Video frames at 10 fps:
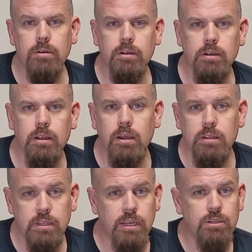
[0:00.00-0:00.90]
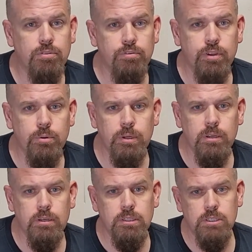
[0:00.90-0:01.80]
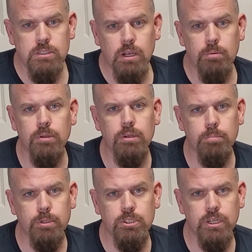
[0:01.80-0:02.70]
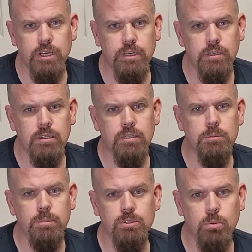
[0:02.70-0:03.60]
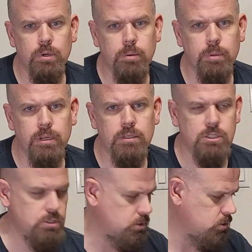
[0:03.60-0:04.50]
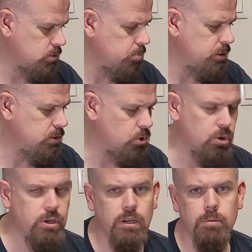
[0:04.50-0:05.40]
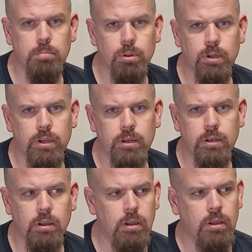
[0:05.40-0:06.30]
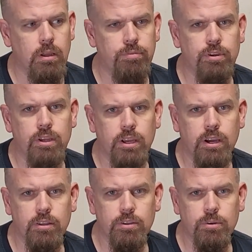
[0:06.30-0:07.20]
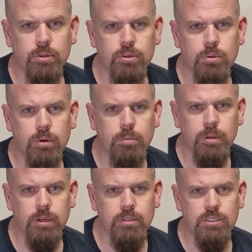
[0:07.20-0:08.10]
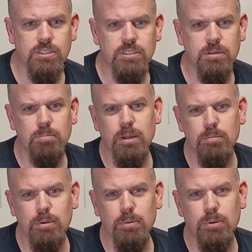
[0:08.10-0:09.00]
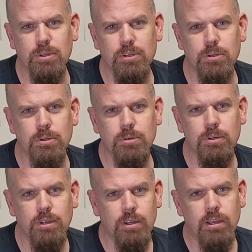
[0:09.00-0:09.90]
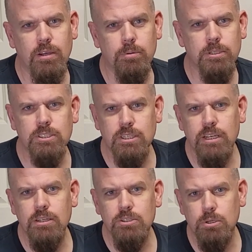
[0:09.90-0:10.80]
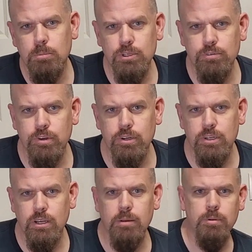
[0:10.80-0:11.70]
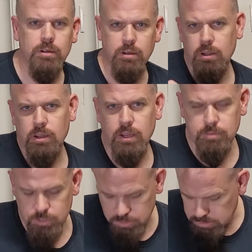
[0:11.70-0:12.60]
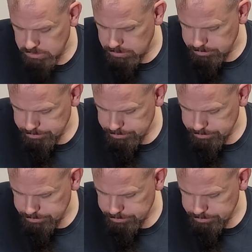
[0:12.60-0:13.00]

And thanks for viewing this. I really appreciate it. It's been 20 minutes of me talking and playing. If you can cut through the 20 minutes, it might be worth it to you. Anyways, thank you so much for your time, and have a good night.